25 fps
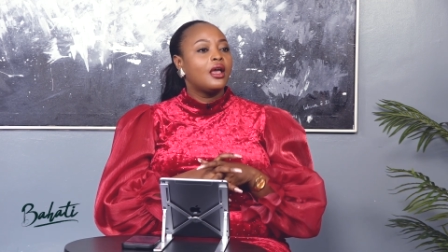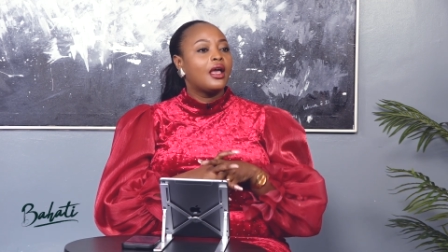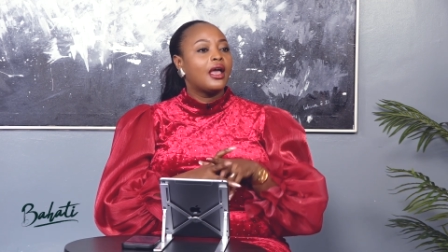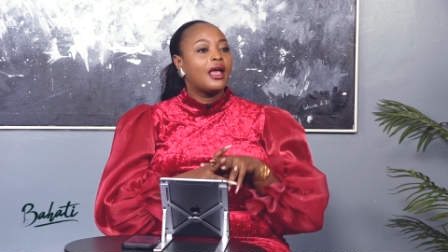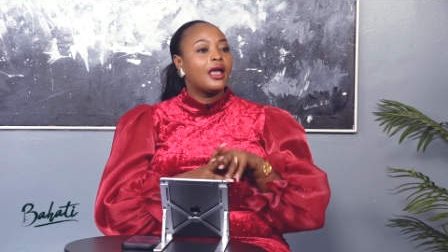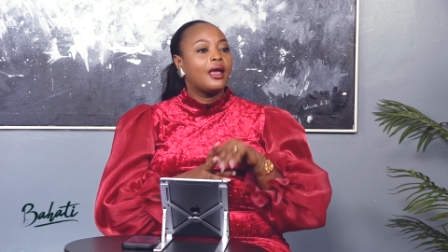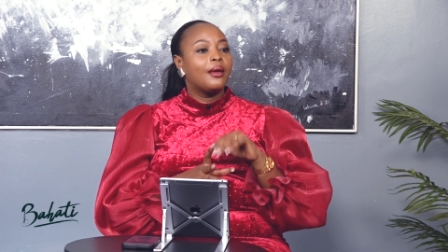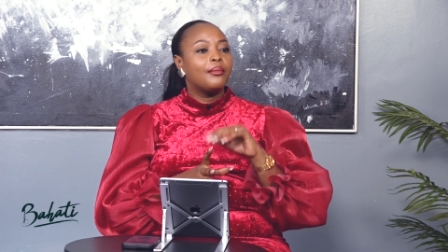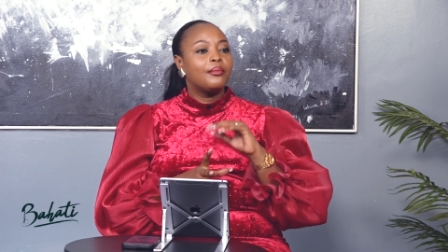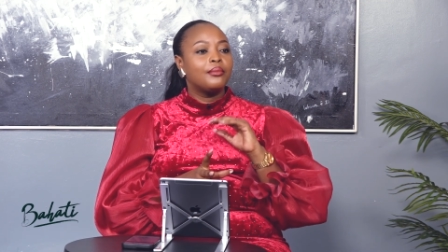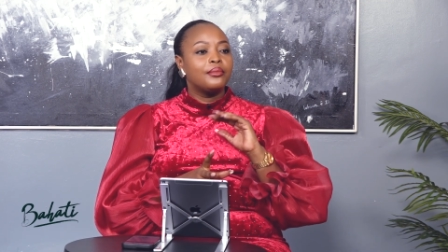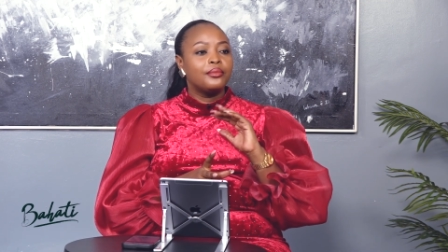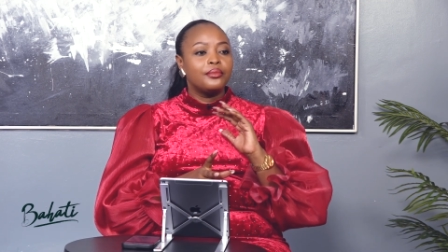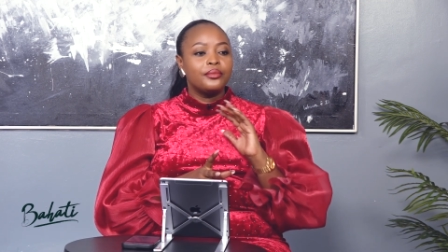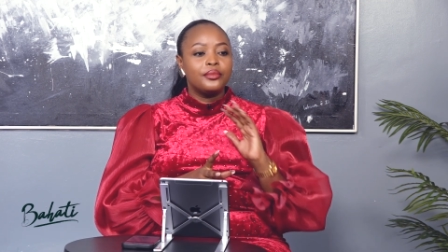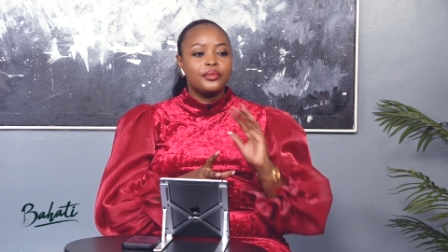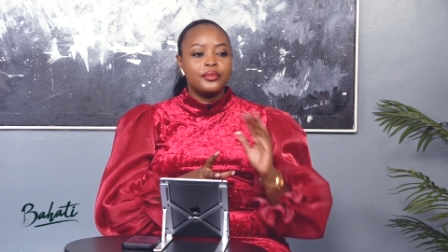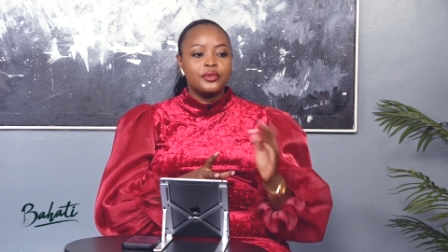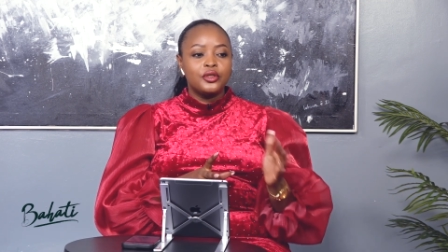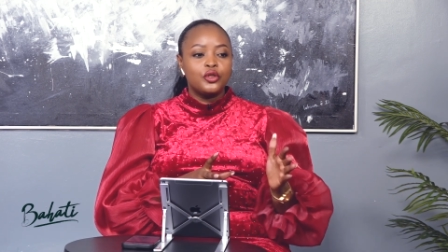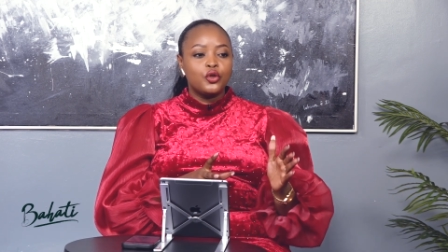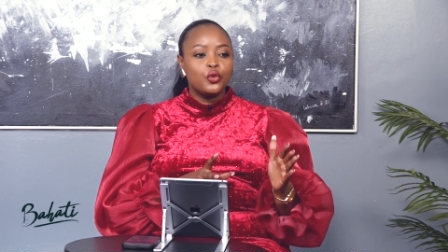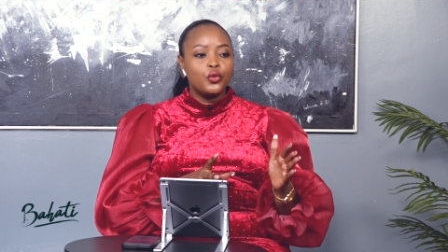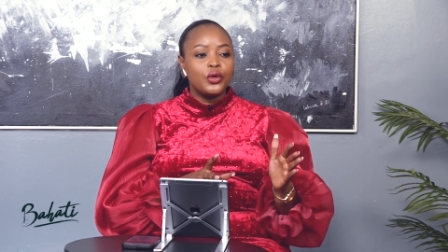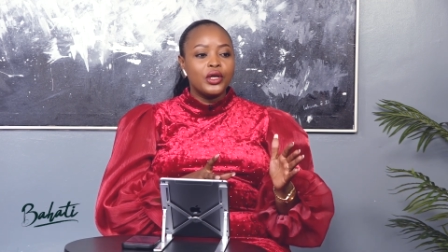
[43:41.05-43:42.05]

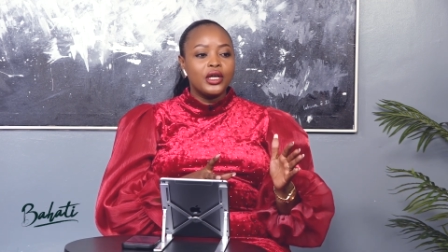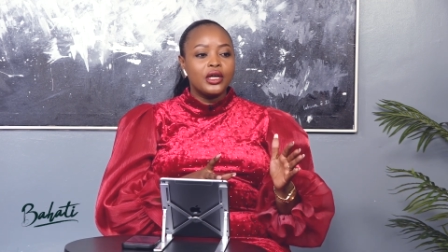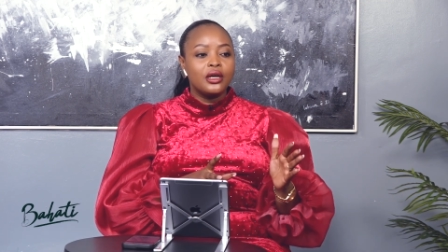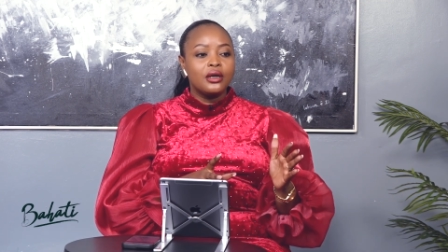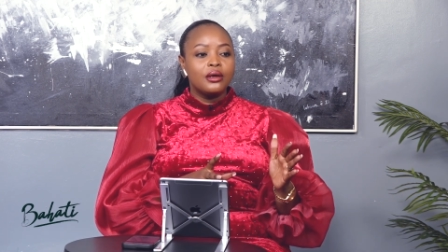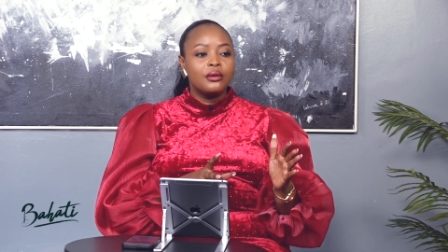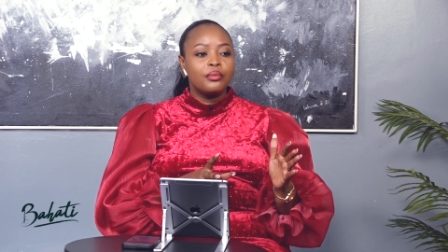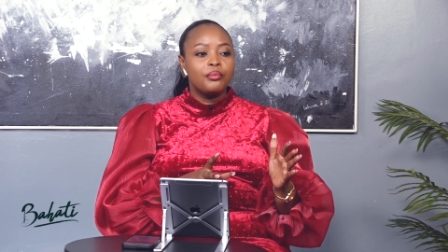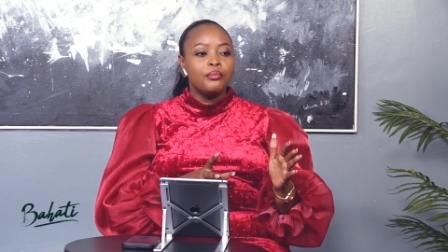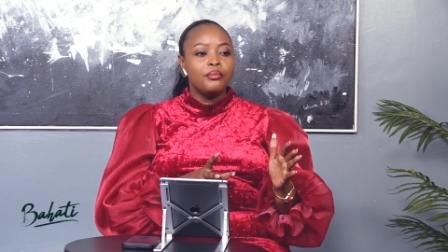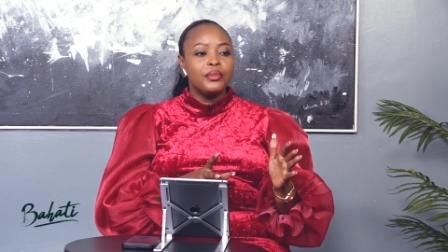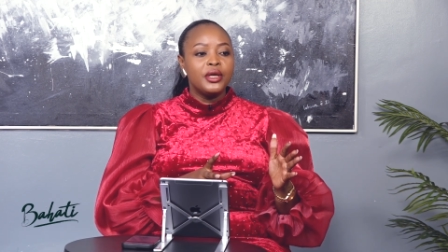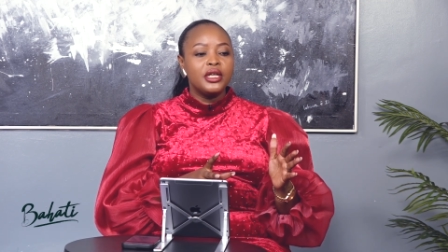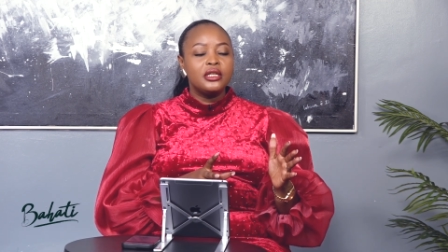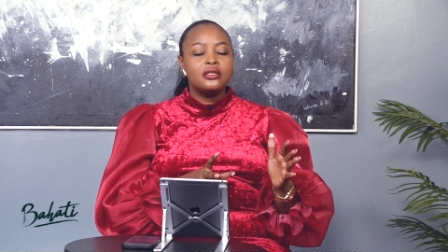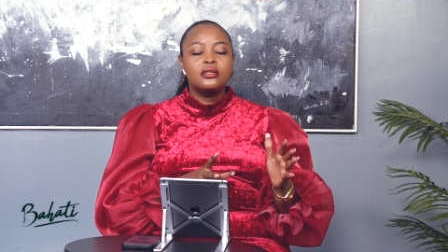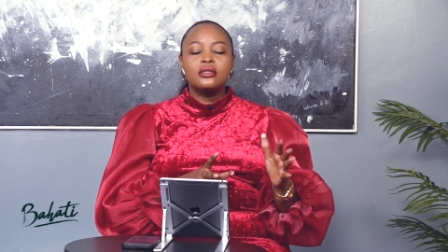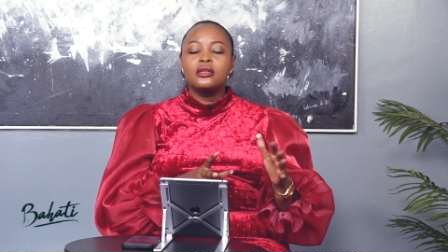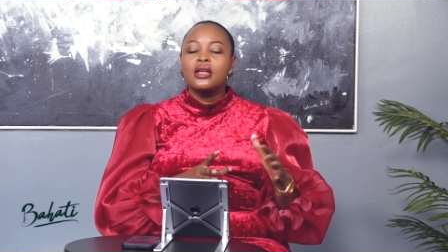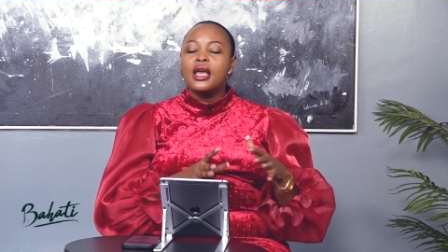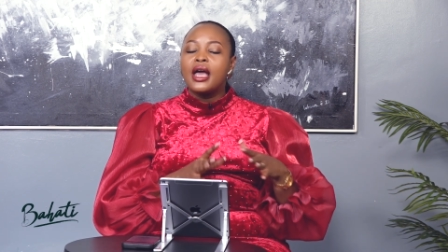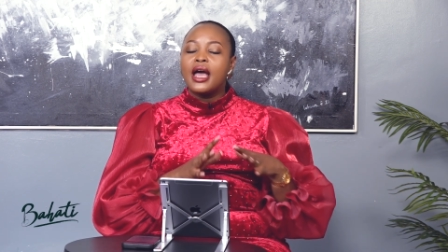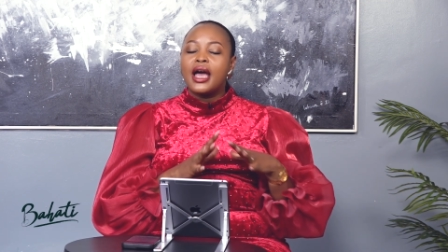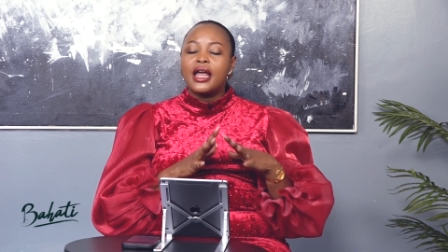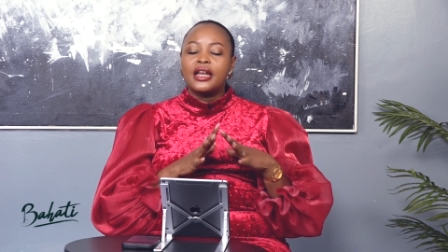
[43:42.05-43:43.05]
I'm doing meat,
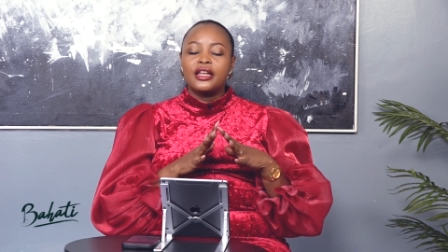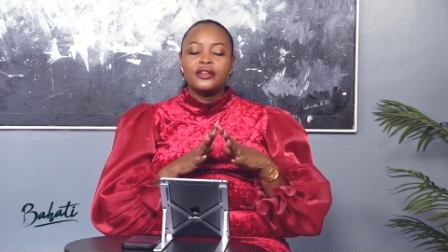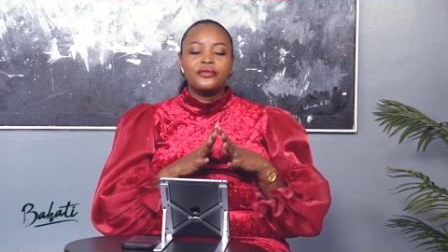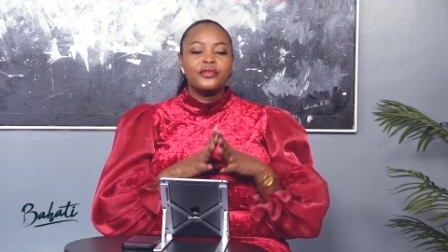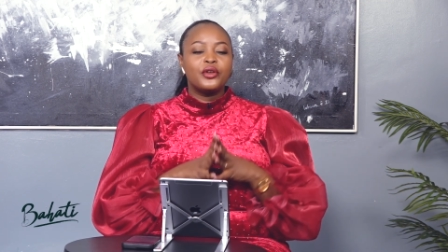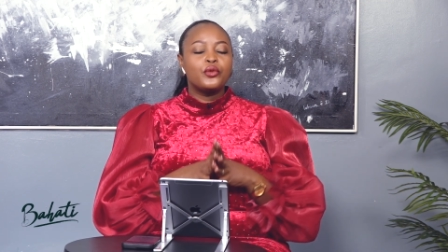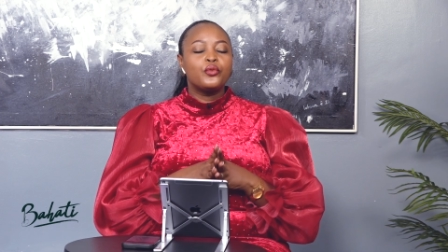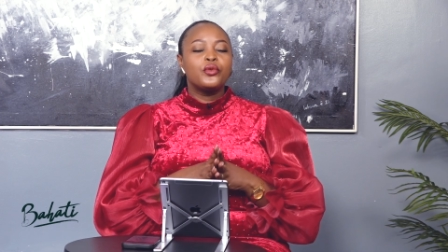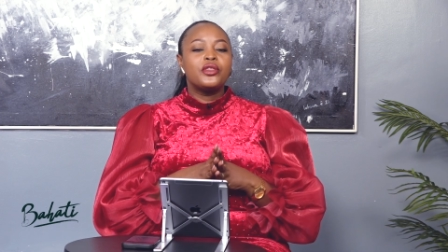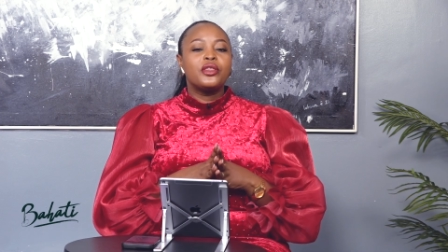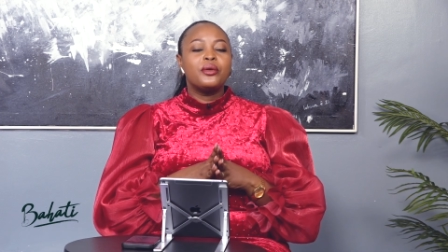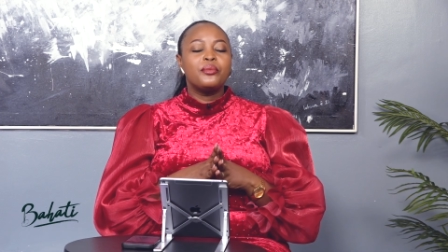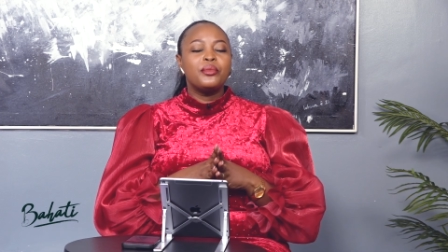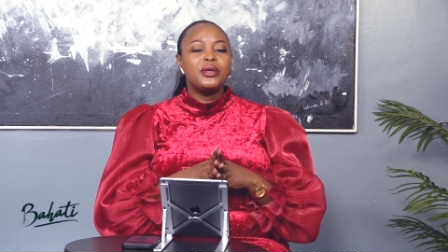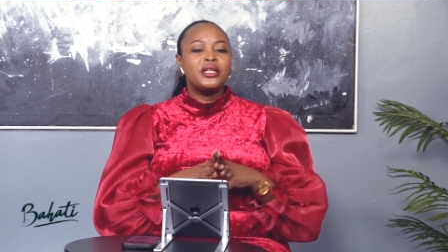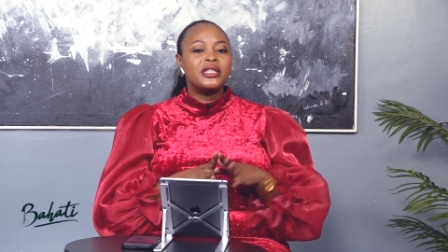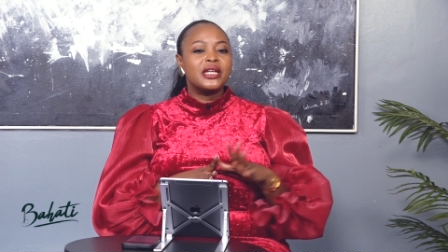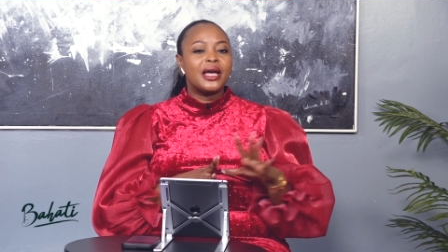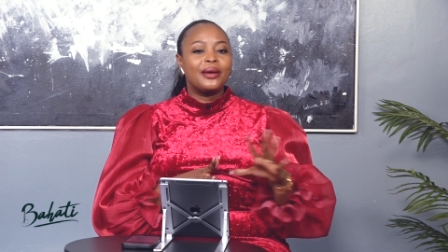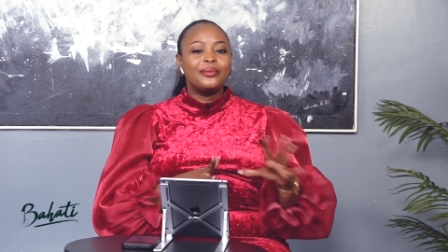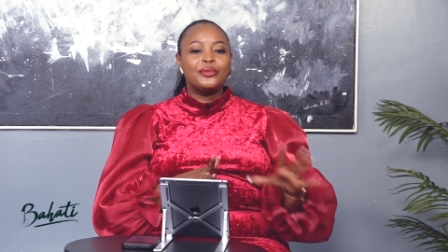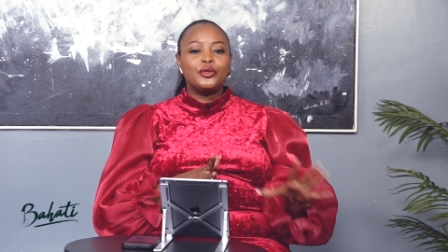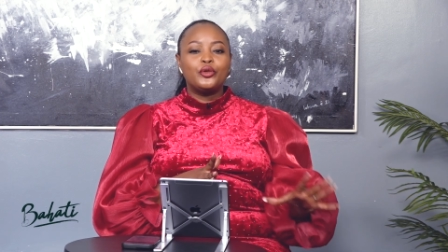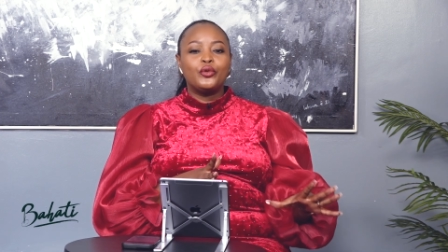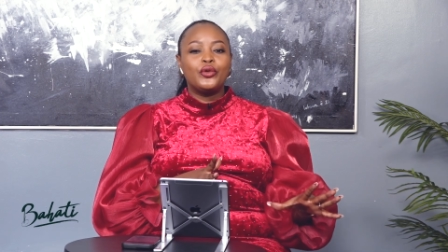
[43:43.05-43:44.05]
and even with the meat,
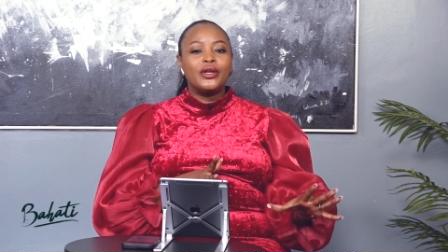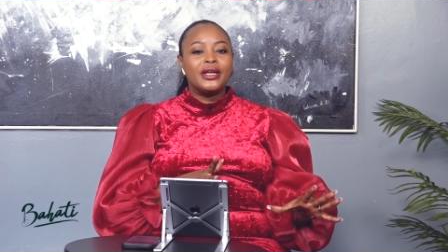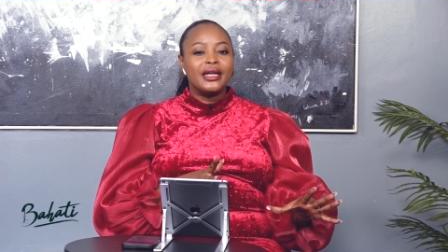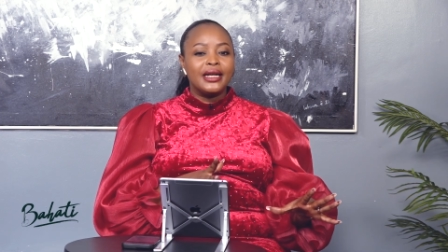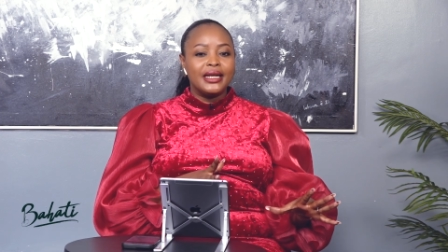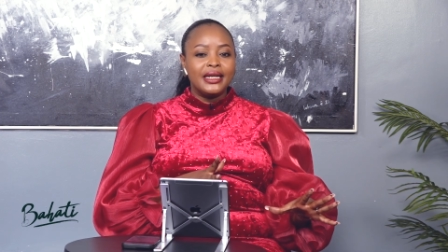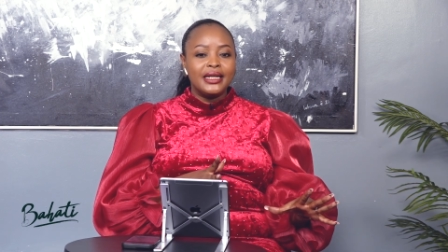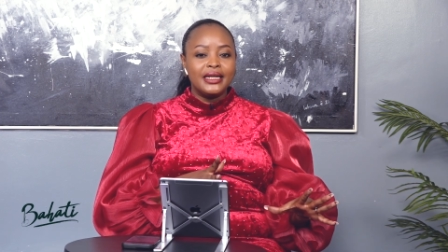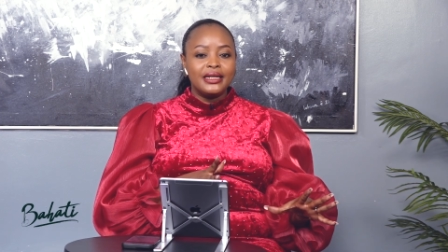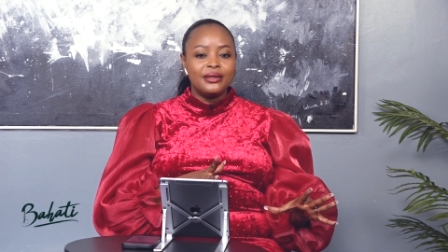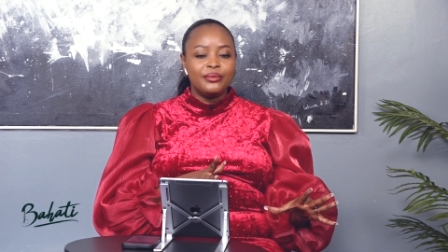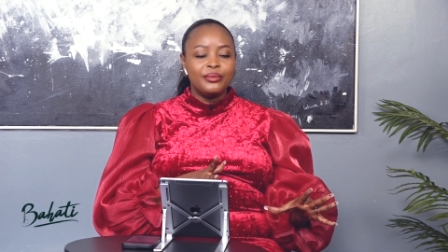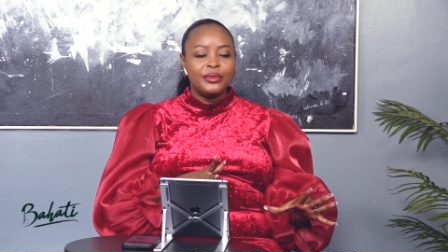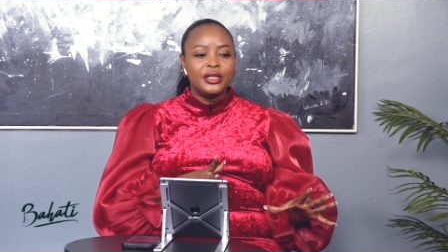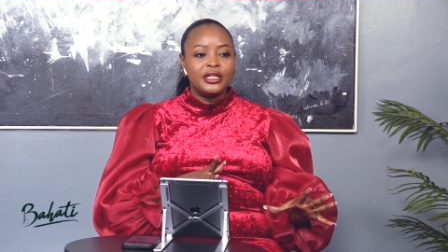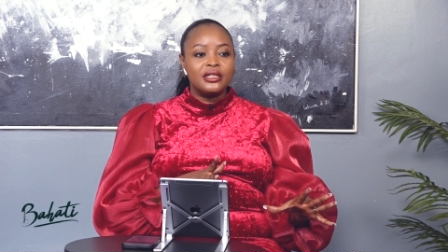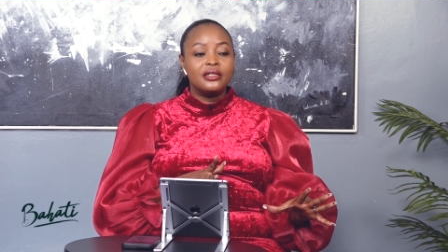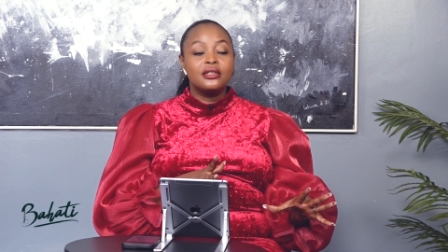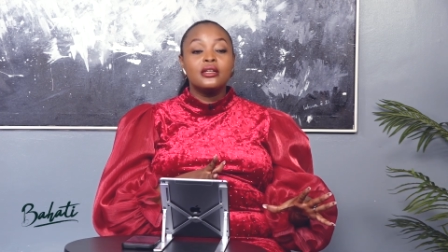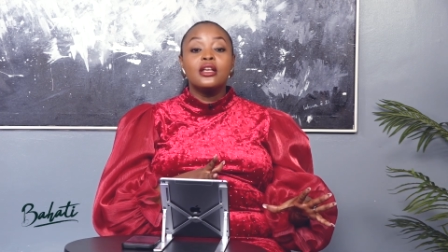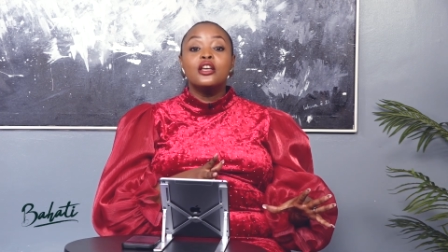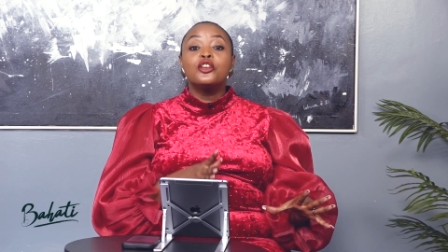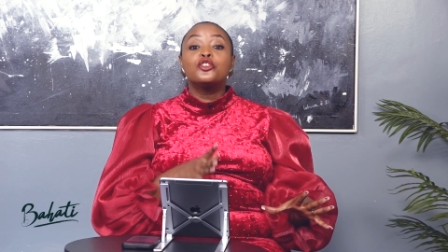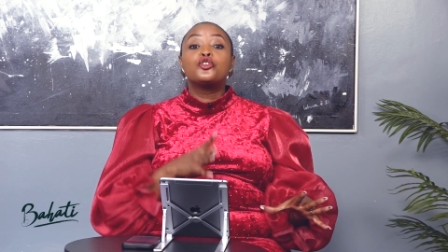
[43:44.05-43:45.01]
I'm doing lean meat.